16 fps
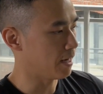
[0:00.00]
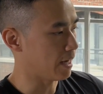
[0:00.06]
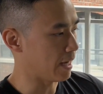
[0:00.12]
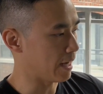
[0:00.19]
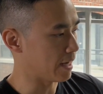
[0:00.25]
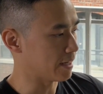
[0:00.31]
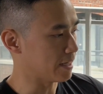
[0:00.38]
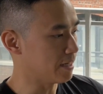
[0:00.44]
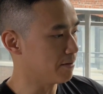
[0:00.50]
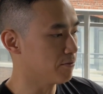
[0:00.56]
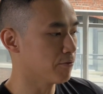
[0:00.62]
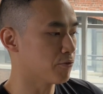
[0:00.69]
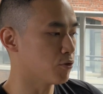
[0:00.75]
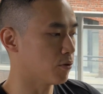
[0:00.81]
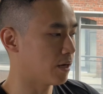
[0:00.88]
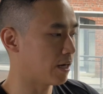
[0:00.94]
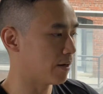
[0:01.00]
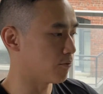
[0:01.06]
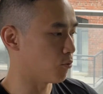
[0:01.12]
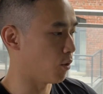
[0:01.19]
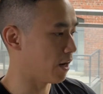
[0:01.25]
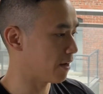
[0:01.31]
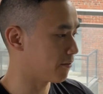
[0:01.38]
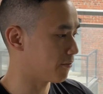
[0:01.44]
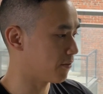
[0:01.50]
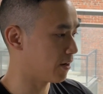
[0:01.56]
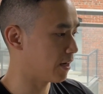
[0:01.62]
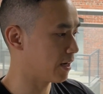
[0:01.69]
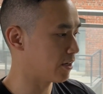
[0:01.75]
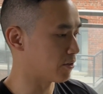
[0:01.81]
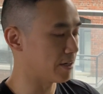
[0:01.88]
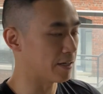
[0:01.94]
And even if you don't have
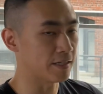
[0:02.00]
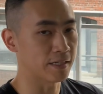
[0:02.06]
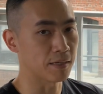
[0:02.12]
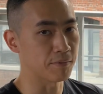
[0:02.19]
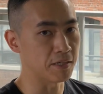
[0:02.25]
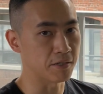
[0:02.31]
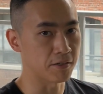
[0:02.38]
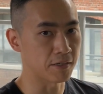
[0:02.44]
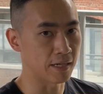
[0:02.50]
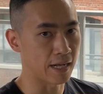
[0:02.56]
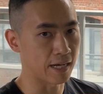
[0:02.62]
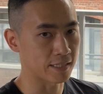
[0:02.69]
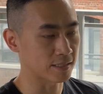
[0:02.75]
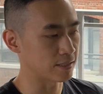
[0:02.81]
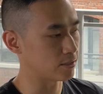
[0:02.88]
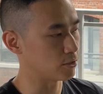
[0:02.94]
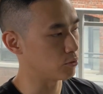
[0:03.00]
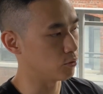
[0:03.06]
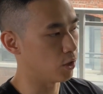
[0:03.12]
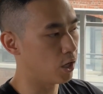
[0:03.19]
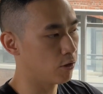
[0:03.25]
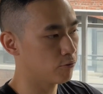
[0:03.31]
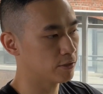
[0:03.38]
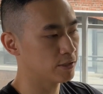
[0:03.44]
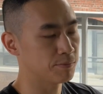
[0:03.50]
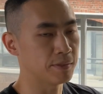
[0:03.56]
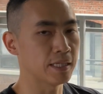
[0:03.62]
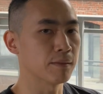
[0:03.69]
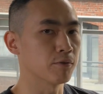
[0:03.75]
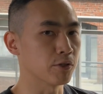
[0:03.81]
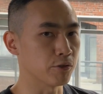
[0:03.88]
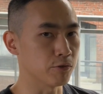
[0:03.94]
Wi-Fi or any type of internet access, you'll always be
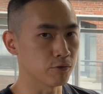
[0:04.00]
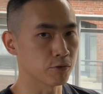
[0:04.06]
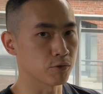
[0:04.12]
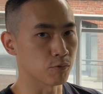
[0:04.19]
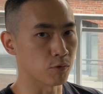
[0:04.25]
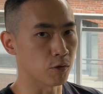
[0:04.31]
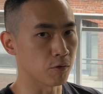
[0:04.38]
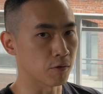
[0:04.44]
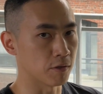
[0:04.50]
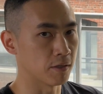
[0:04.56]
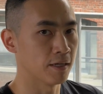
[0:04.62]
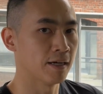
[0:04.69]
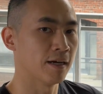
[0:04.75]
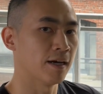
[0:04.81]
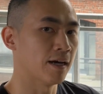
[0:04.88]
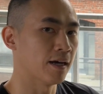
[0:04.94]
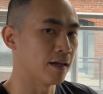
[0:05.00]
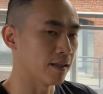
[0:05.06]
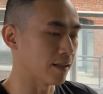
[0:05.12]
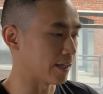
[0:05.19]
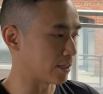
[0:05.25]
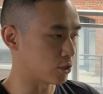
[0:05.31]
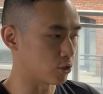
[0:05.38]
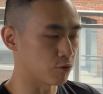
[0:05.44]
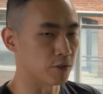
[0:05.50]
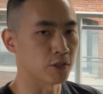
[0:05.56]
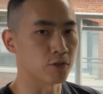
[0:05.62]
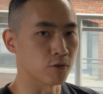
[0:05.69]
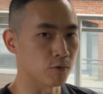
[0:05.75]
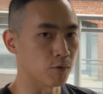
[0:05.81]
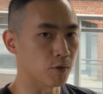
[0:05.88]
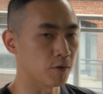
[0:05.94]
able to use the rower like a
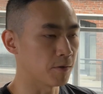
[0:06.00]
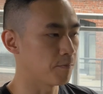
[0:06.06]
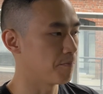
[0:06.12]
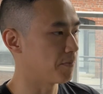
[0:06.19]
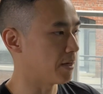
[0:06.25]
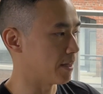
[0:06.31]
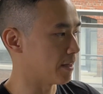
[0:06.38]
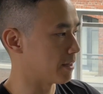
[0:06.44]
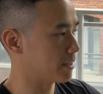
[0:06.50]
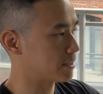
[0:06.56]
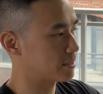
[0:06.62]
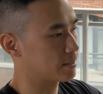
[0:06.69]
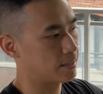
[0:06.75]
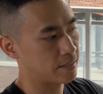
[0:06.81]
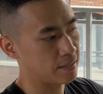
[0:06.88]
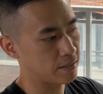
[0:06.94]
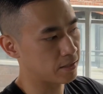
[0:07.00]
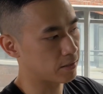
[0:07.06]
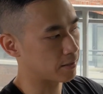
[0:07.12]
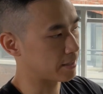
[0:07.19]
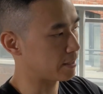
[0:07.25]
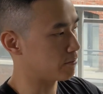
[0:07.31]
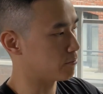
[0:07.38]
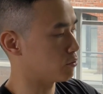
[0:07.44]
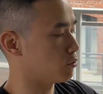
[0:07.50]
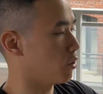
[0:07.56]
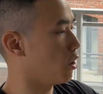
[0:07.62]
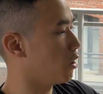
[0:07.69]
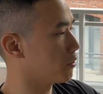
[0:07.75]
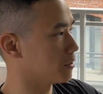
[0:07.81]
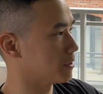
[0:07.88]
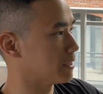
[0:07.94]
traditional rower. And this here gives you
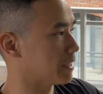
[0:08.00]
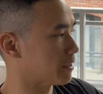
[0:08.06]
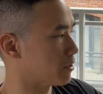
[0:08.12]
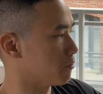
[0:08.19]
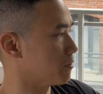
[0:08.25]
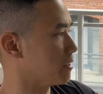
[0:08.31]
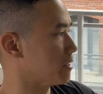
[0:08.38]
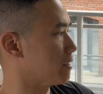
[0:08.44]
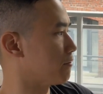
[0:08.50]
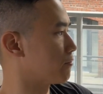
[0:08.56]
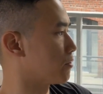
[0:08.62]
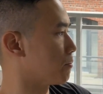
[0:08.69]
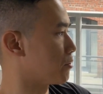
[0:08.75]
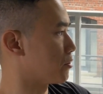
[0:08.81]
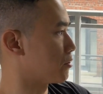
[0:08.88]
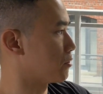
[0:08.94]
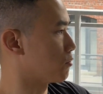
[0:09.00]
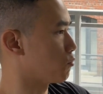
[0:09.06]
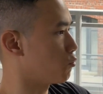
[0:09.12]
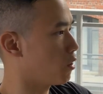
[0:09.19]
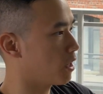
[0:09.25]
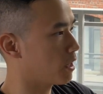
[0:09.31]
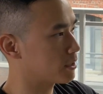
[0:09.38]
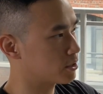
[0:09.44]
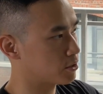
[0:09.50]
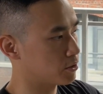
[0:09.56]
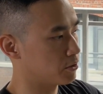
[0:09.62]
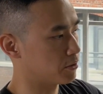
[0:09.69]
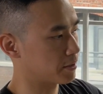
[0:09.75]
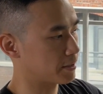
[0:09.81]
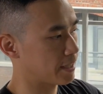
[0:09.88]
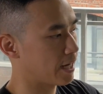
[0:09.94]
all the data you need, from your watts to
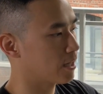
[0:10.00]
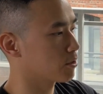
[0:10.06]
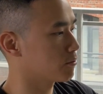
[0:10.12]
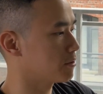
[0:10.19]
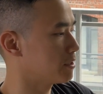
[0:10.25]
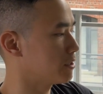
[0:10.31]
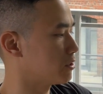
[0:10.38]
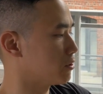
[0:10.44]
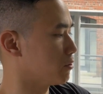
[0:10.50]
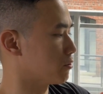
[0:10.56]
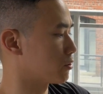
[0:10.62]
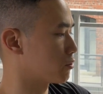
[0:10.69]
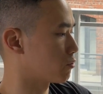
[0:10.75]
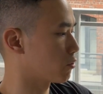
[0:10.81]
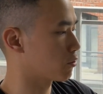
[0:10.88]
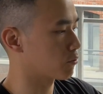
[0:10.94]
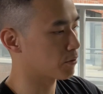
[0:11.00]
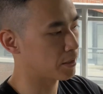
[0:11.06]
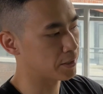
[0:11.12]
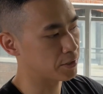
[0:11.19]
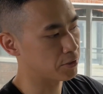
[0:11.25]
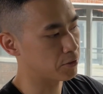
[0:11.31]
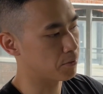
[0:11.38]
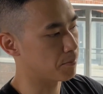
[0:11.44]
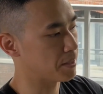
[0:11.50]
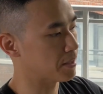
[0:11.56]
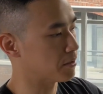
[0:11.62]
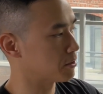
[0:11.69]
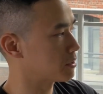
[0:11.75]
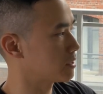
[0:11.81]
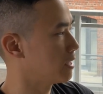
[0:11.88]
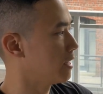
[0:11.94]
your calories to your stroke rate to your
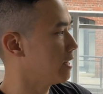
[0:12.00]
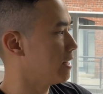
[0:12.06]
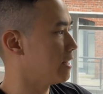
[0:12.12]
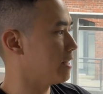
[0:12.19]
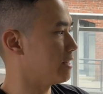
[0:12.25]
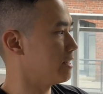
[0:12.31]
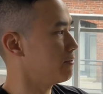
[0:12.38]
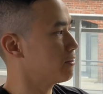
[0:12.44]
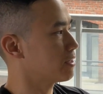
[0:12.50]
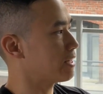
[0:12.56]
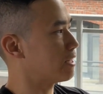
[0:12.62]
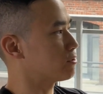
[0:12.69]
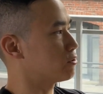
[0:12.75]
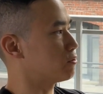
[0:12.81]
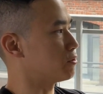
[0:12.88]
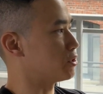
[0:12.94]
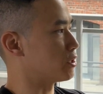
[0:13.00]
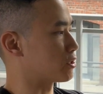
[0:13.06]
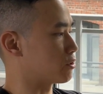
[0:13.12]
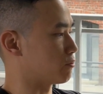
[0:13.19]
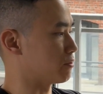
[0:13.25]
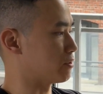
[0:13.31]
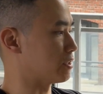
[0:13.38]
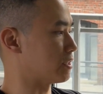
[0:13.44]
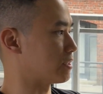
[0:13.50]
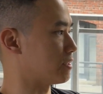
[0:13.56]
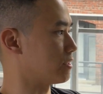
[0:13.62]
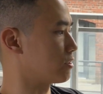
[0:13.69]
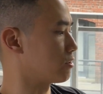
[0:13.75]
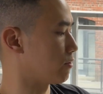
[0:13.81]
meters. It even allows you to adjust your resistance.